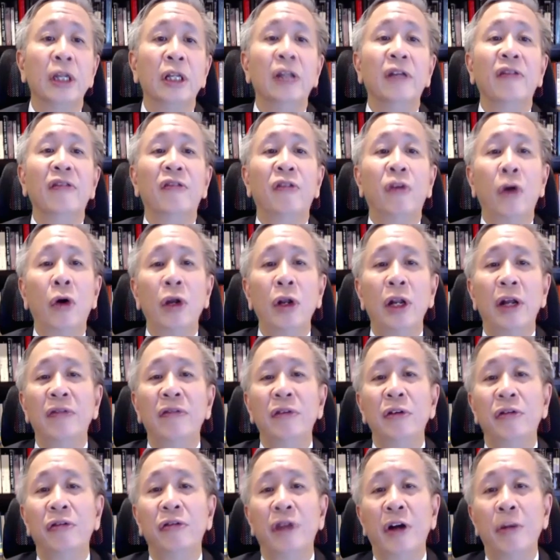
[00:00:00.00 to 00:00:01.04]
The
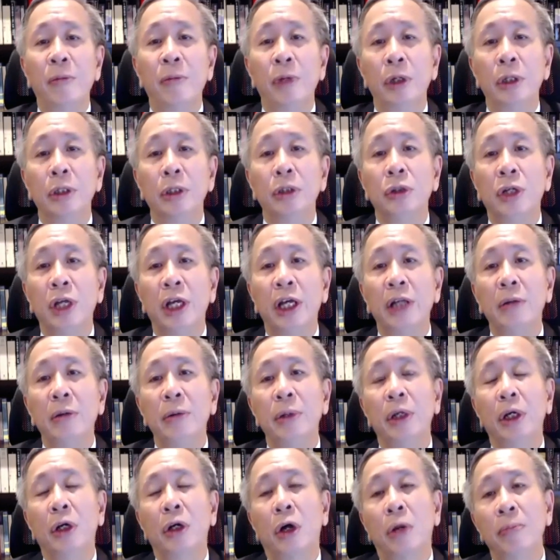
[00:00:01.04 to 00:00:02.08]
4-level framework, together
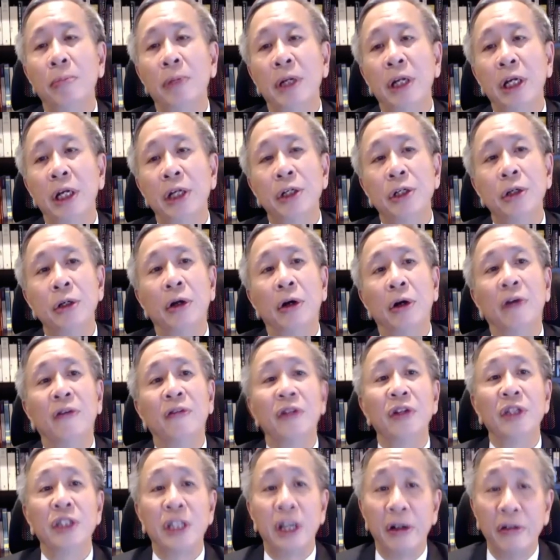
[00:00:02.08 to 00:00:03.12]
with a combination of
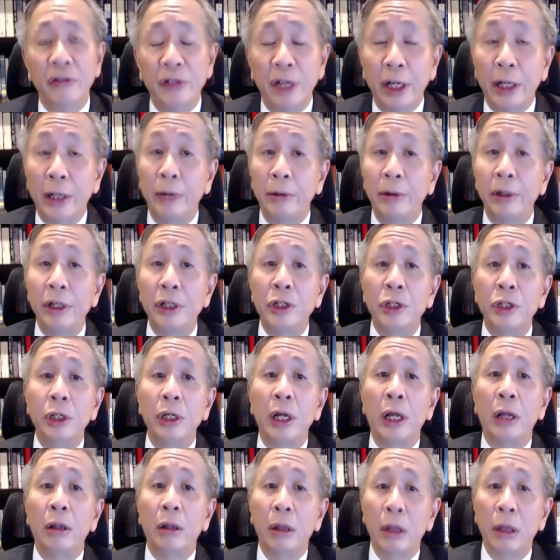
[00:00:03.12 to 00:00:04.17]
self-declaration
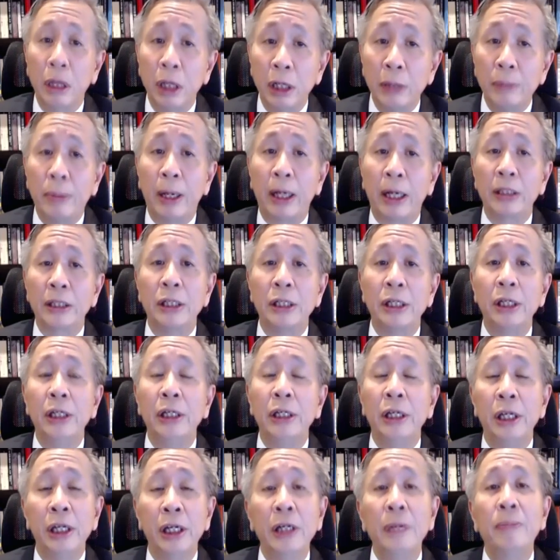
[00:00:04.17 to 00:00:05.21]
and third-party
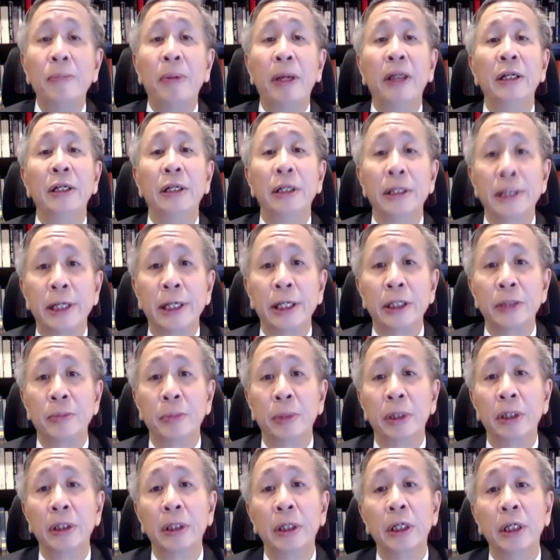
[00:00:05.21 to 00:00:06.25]
independent
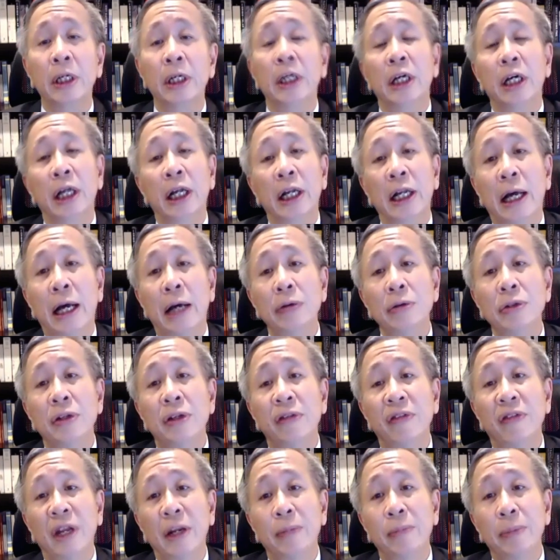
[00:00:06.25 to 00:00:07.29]
assessment, allows
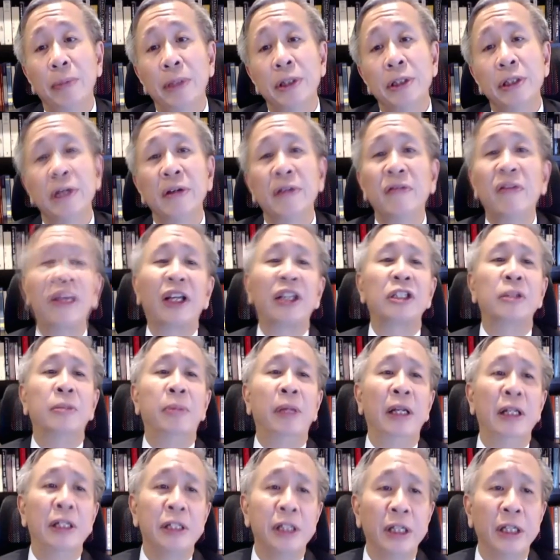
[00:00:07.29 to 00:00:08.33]
developers
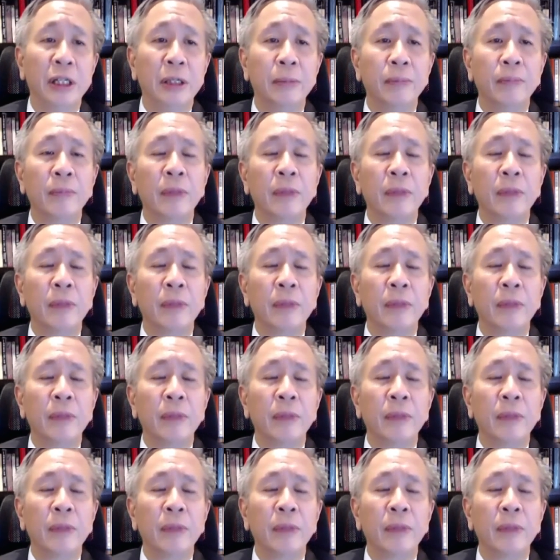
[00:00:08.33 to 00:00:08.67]
flexibility.